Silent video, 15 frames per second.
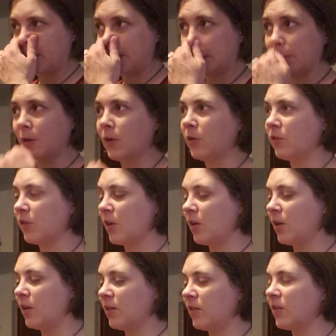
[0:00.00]
so there's
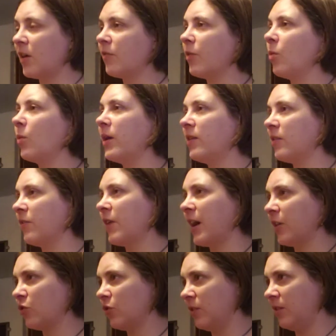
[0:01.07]
several ways of
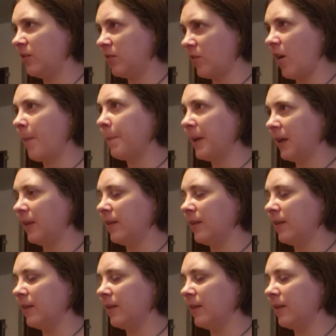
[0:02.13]
actually stopping